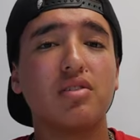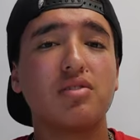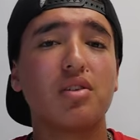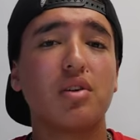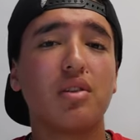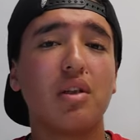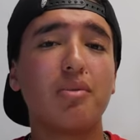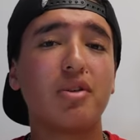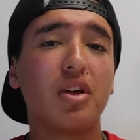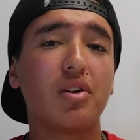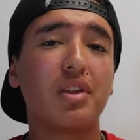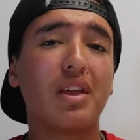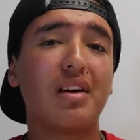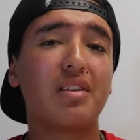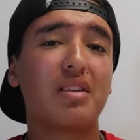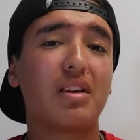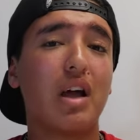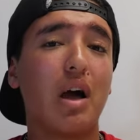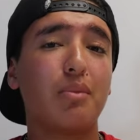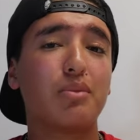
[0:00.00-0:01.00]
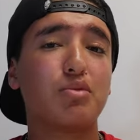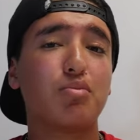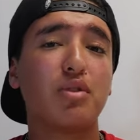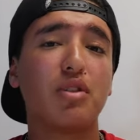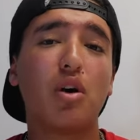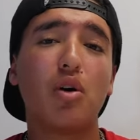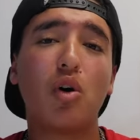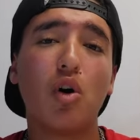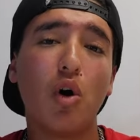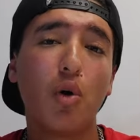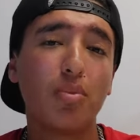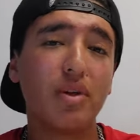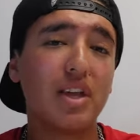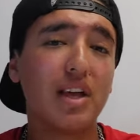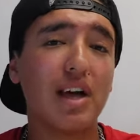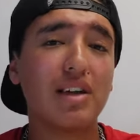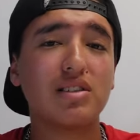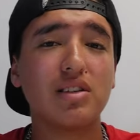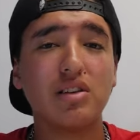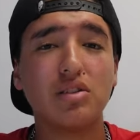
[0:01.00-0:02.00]
So let me know down in the comments below. Hope you
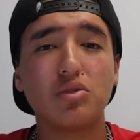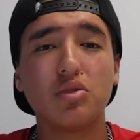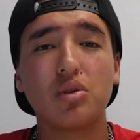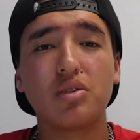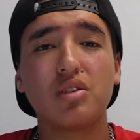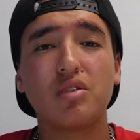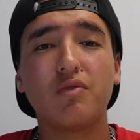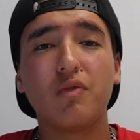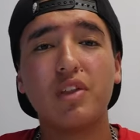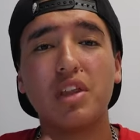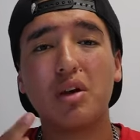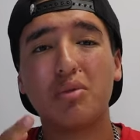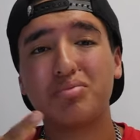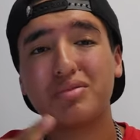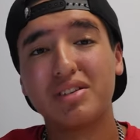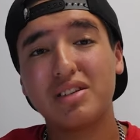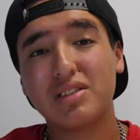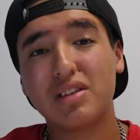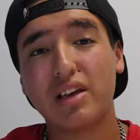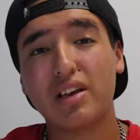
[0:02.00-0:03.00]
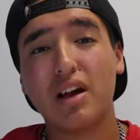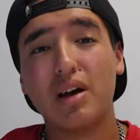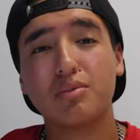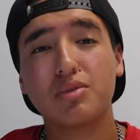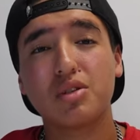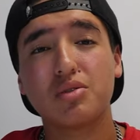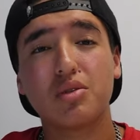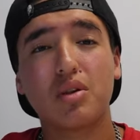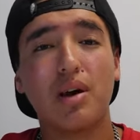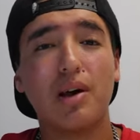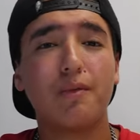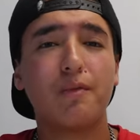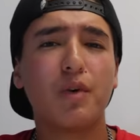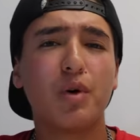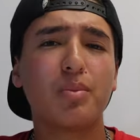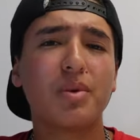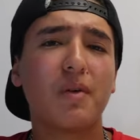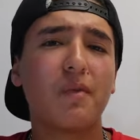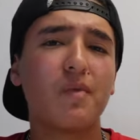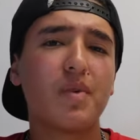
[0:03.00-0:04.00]
guys enjoyed this video. Please like, comment, subscribe. Follow
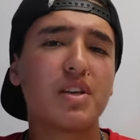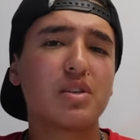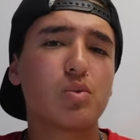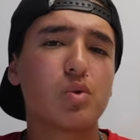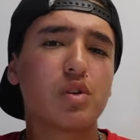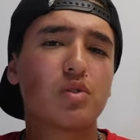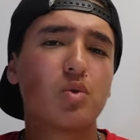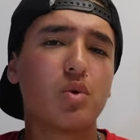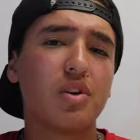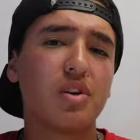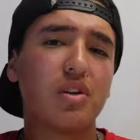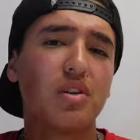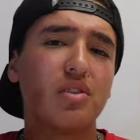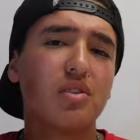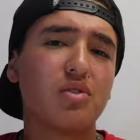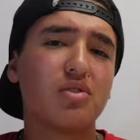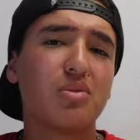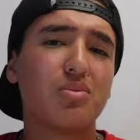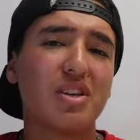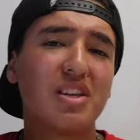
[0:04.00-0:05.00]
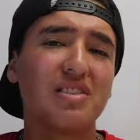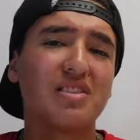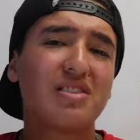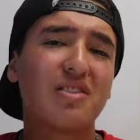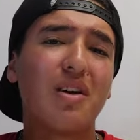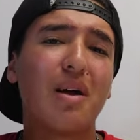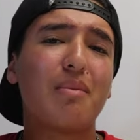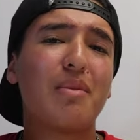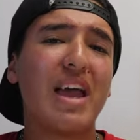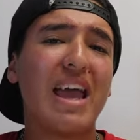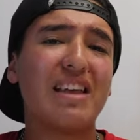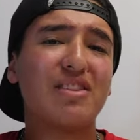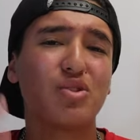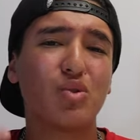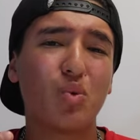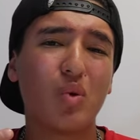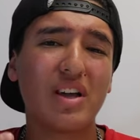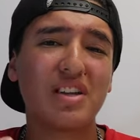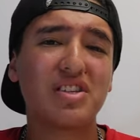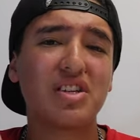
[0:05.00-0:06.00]
me on Facebook, Twitter, YouTube, Instagram, and
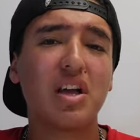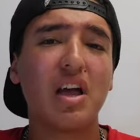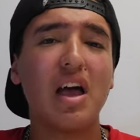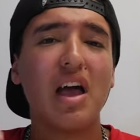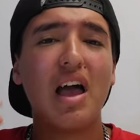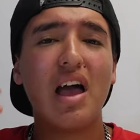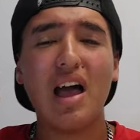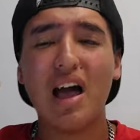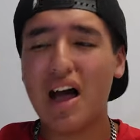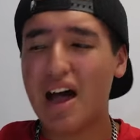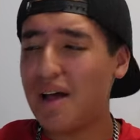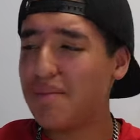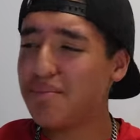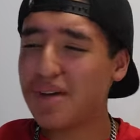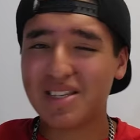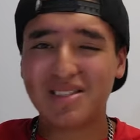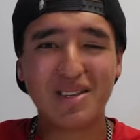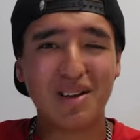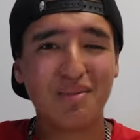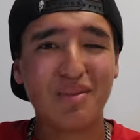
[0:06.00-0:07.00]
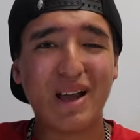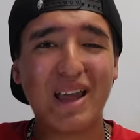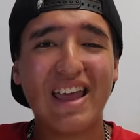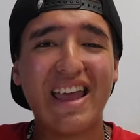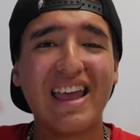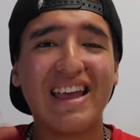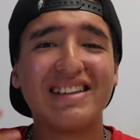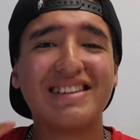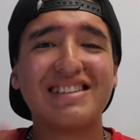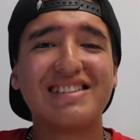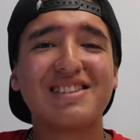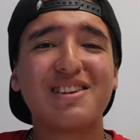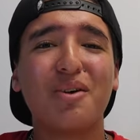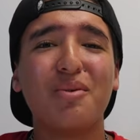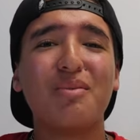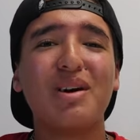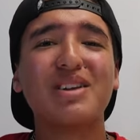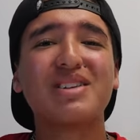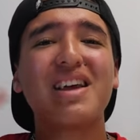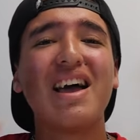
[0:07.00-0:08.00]
Twitch. I messed up my hands so
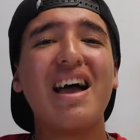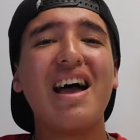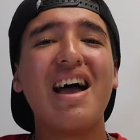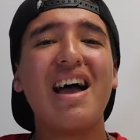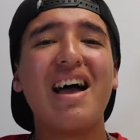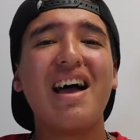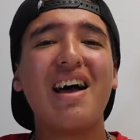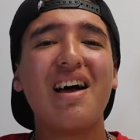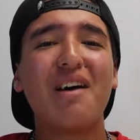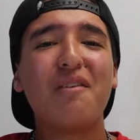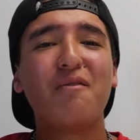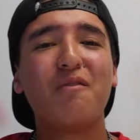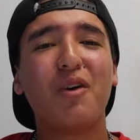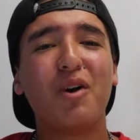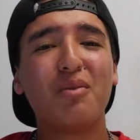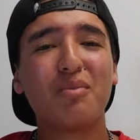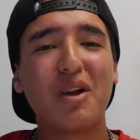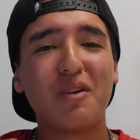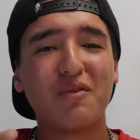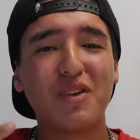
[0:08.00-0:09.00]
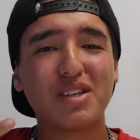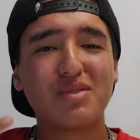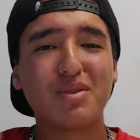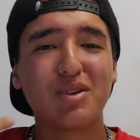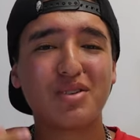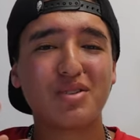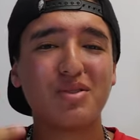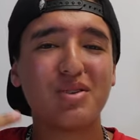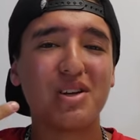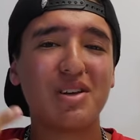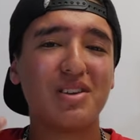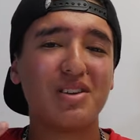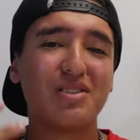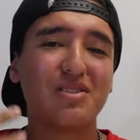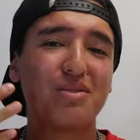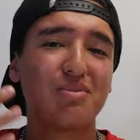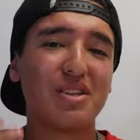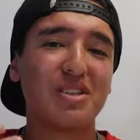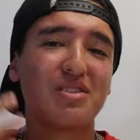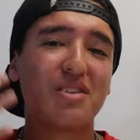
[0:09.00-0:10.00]
much. Follow me on Facebook, Twitter,
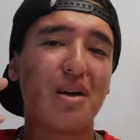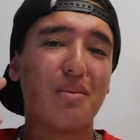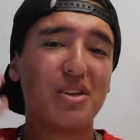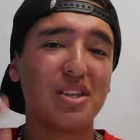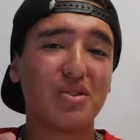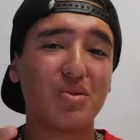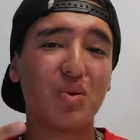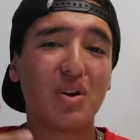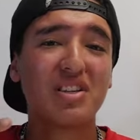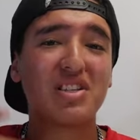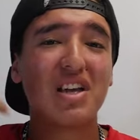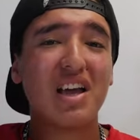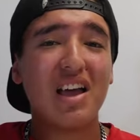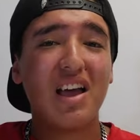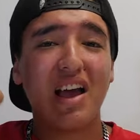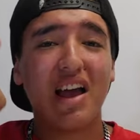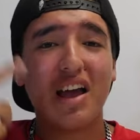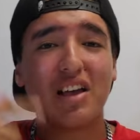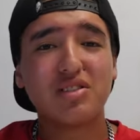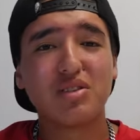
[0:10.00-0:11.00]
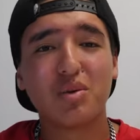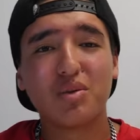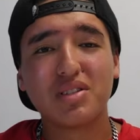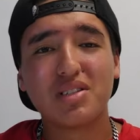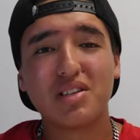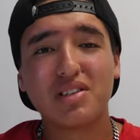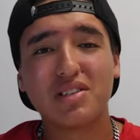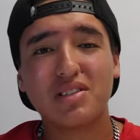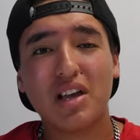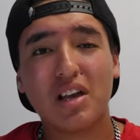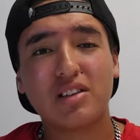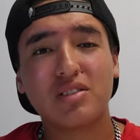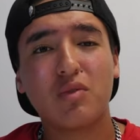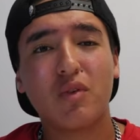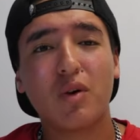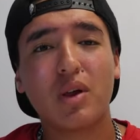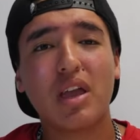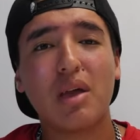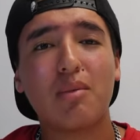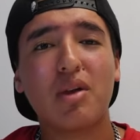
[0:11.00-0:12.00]
YouTube, Instagram, and Twitch. As always, this is X
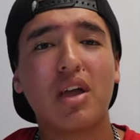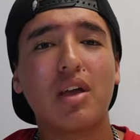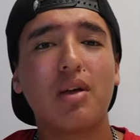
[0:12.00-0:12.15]
four Gaming.